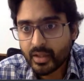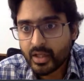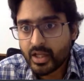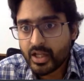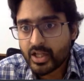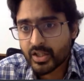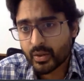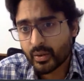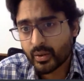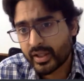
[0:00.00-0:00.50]

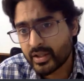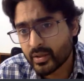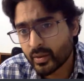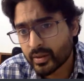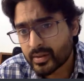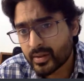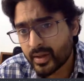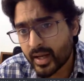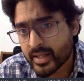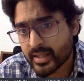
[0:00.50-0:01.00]
So he's
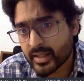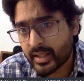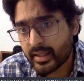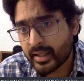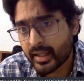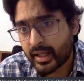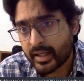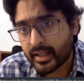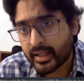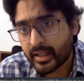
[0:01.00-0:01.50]
also asking
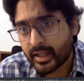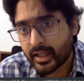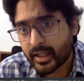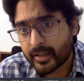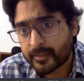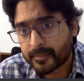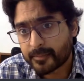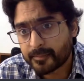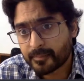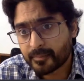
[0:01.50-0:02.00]
that
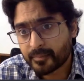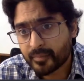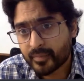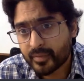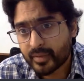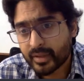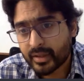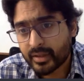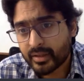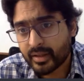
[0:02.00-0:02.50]

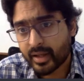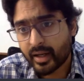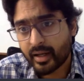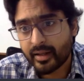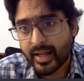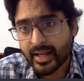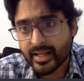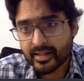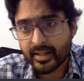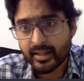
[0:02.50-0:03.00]
there are
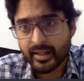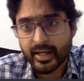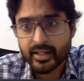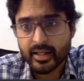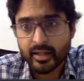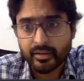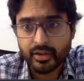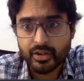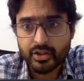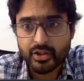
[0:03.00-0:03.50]
less than
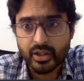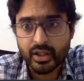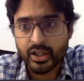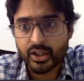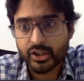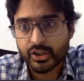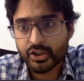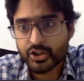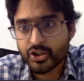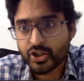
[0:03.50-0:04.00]

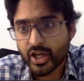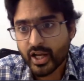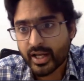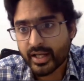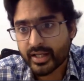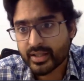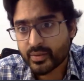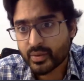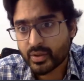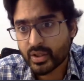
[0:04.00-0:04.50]
800
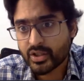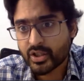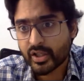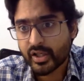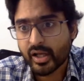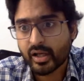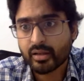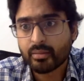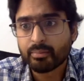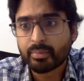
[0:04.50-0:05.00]
shares which are
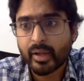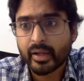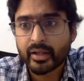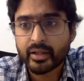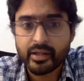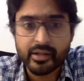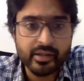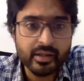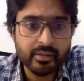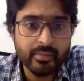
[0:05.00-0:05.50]
Sharia compliant in
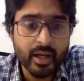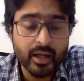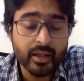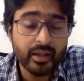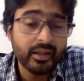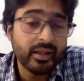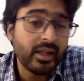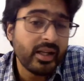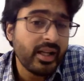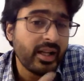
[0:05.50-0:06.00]
Indian
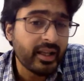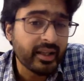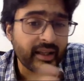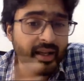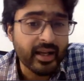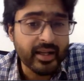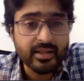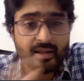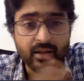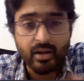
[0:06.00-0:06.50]
market.
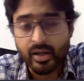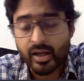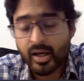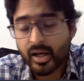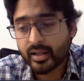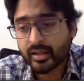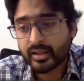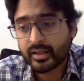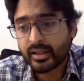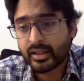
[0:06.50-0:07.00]
Yes, on
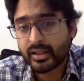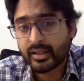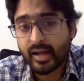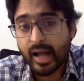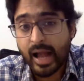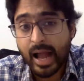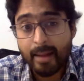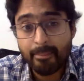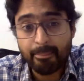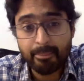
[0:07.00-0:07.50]
our
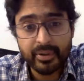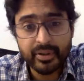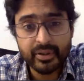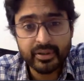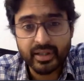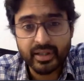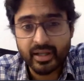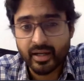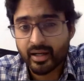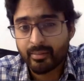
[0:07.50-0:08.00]
app,
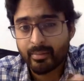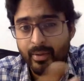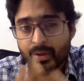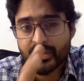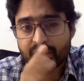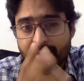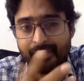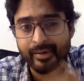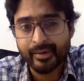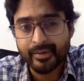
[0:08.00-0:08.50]
there are about
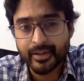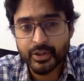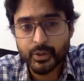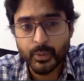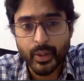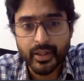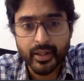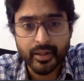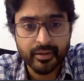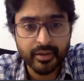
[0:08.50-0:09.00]
700 to
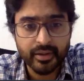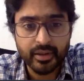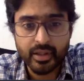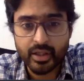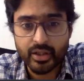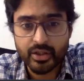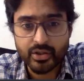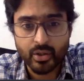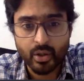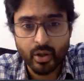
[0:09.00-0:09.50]
800
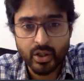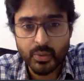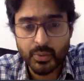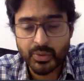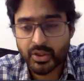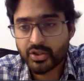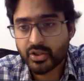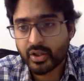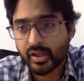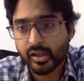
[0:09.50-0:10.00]
stocks which are
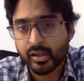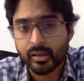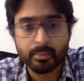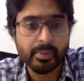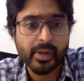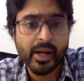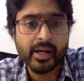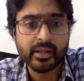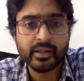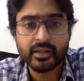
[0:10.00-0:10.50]
Sharia
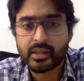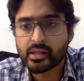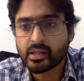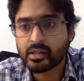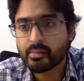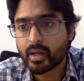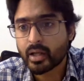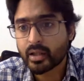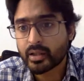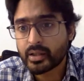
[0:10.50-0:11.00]
compliant in the Indian
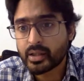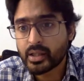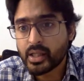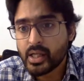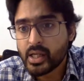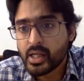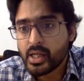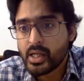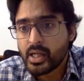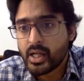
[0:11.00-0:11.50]
market.
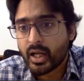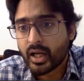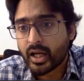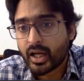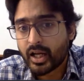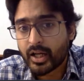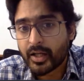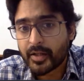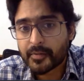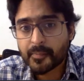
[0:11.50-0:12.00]

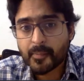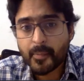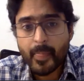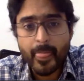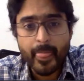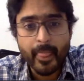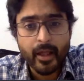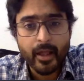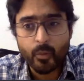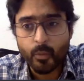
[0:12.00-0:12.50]

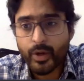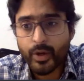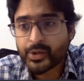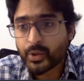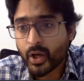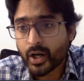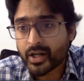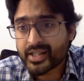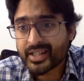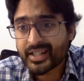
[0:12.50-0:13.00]
We do
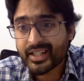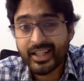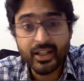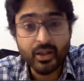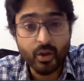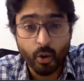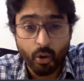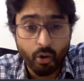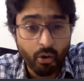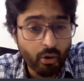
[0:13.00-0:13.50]
not
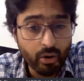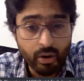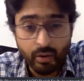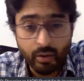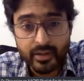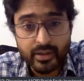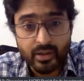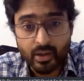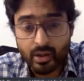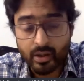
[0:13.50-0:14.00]
screen all of
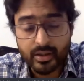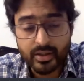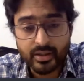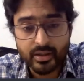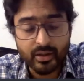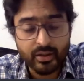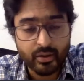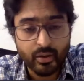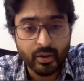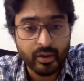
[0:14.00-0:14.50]
the stocks
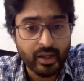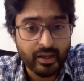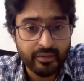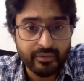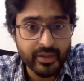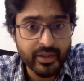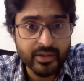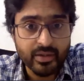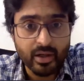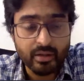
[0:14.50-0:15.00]
on
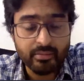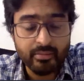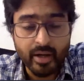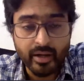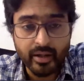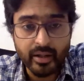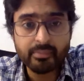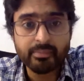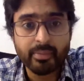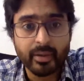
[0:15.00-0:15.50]
every stock
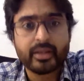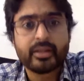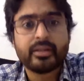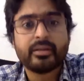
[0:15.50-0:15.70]
market, but